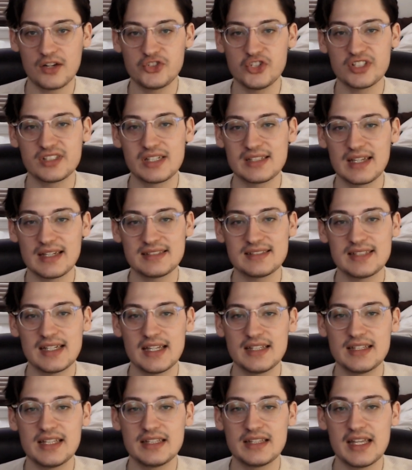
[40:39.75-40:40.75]
Just as I
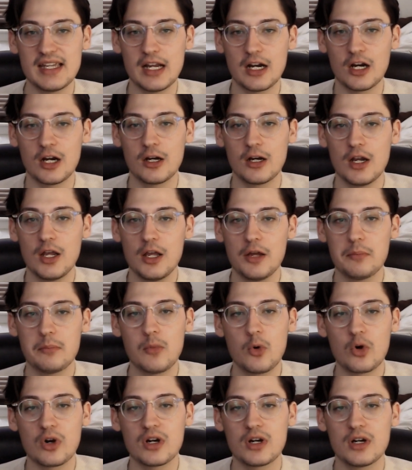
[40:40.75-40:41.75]
said that they are
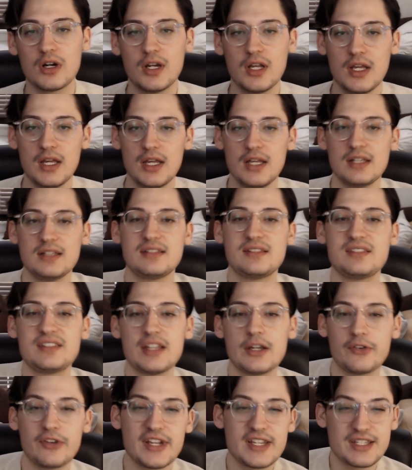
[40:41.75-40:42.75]
more
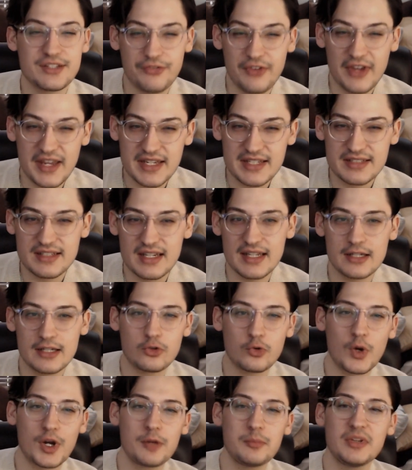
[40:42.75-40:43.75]
serious faced,
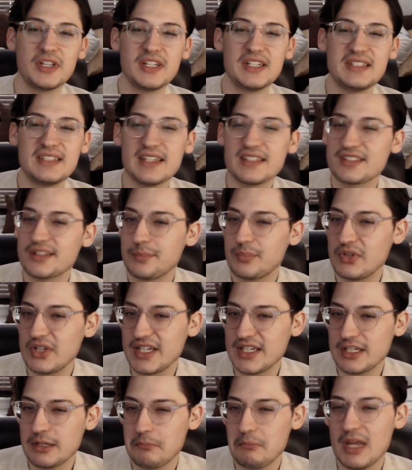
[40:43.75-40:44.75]
incredibly
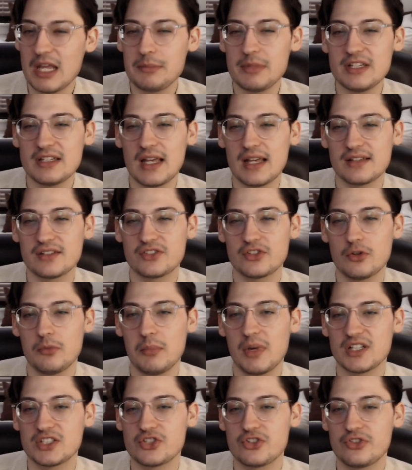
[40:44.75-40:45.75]
disciplined, maybe not so
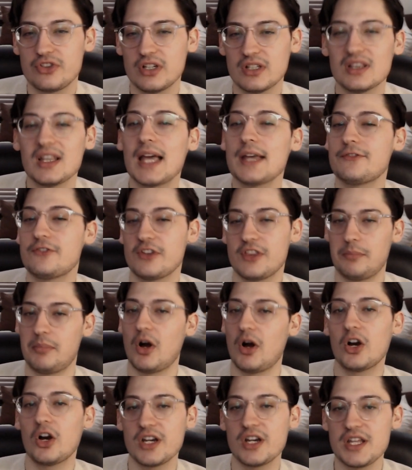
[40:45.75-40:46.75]
much the life of the
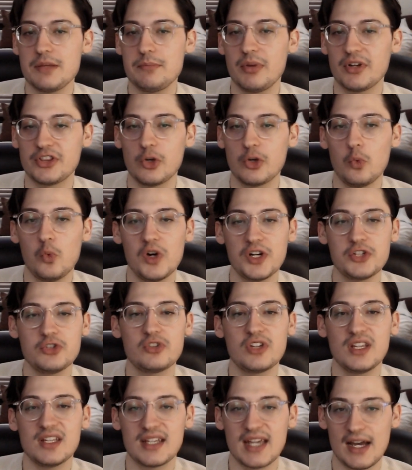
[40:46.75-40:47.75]
party, but the one you
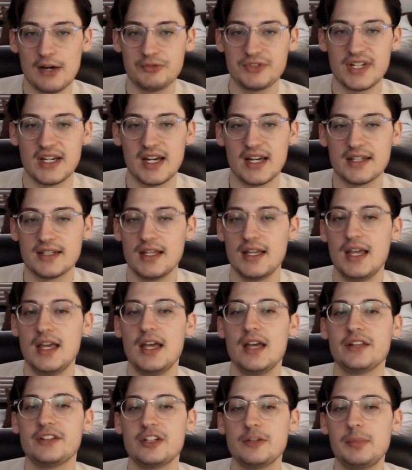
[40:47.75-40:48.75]
can count on
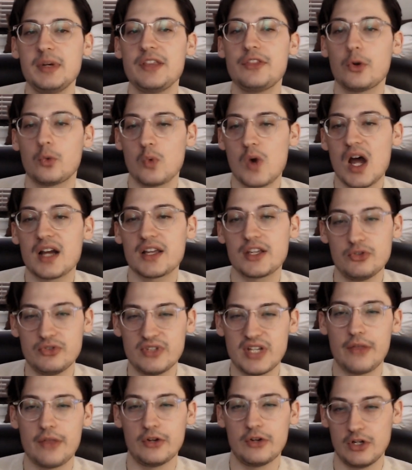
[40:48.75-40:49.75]
to be the rock you
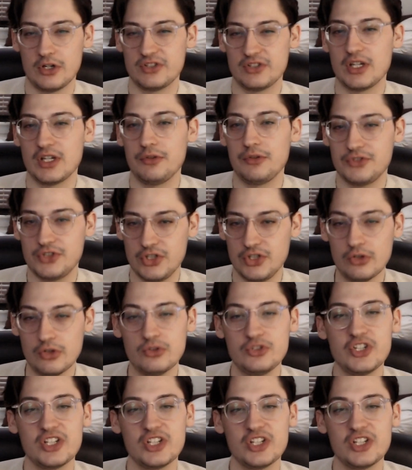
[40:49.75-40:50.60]
tether yourself to.